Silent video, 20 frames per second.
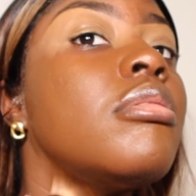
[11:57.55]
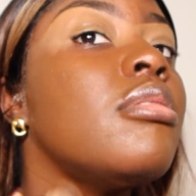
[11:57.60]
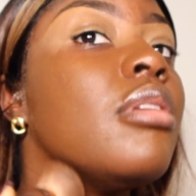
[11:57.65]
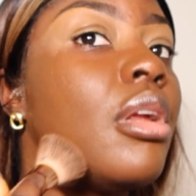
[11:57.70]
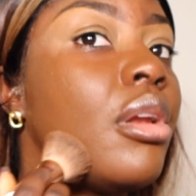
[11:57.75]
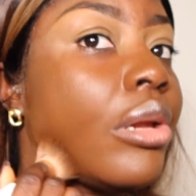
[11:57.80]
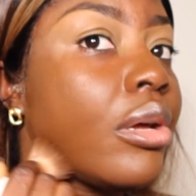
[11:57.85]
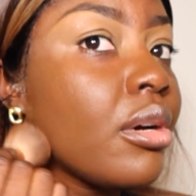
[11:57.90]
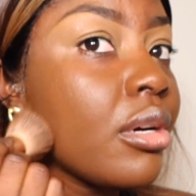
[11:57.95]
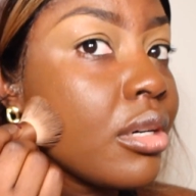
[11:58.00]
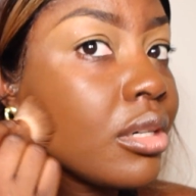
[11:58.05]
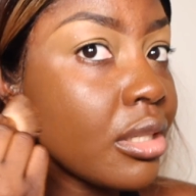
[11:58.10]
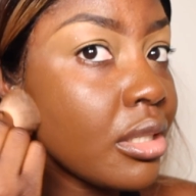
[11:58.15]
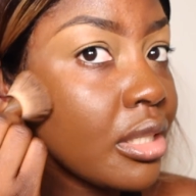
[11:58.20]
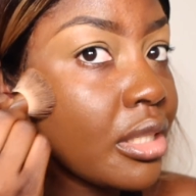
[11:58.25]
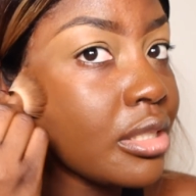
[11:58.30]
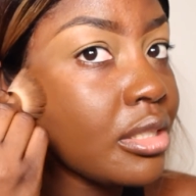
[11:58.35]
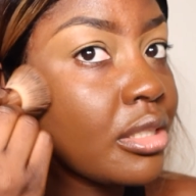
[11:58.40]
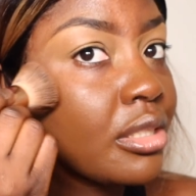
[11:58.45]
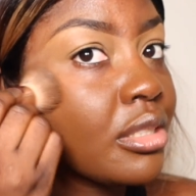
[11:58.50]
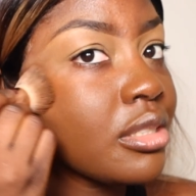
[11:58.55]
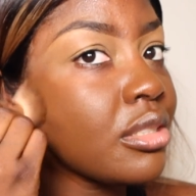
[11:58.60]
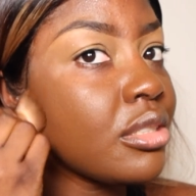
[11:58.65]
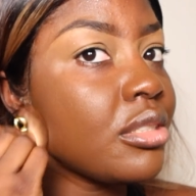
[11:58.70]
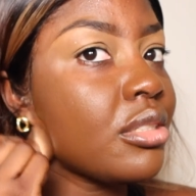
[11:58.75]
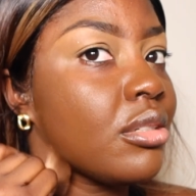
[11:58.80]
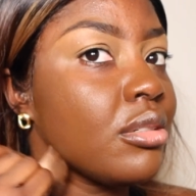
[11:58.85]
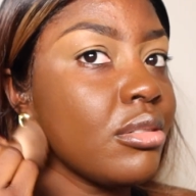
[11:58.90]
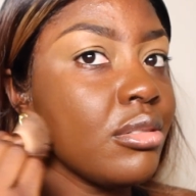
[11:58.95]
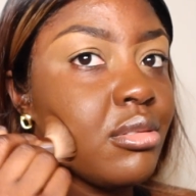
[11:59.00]
look good.
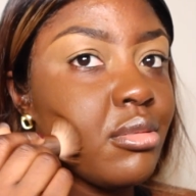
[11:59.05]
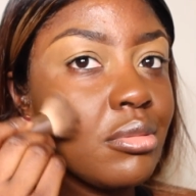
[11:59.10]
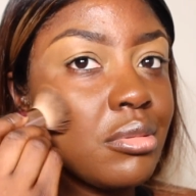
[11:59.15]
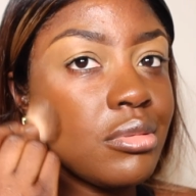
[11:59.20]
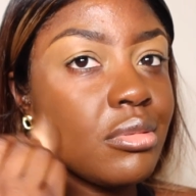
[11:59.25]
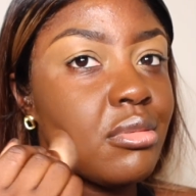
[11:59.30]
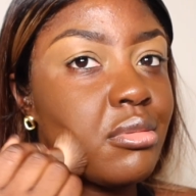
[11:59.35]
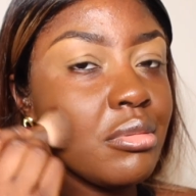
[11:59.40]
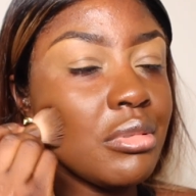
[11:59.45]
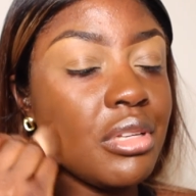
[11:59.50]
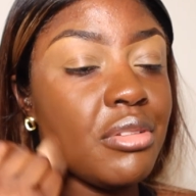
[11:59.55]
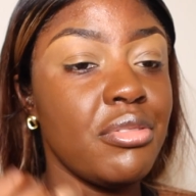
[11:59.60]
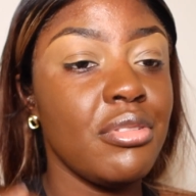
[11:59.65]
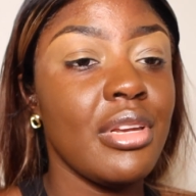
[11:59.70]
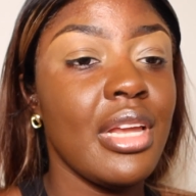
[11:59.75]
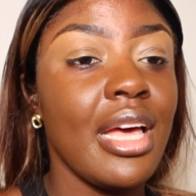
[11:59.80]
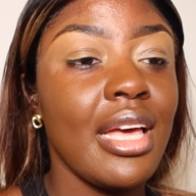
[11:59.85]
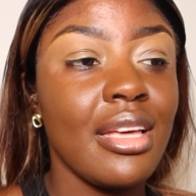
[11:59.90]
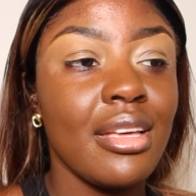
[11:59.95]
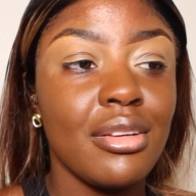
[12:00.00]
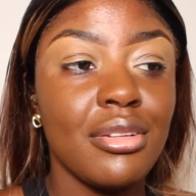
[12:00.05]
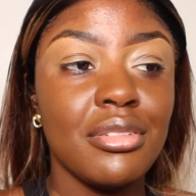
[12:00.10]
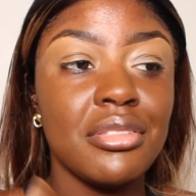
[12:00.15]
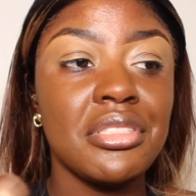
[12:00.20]
So if you like go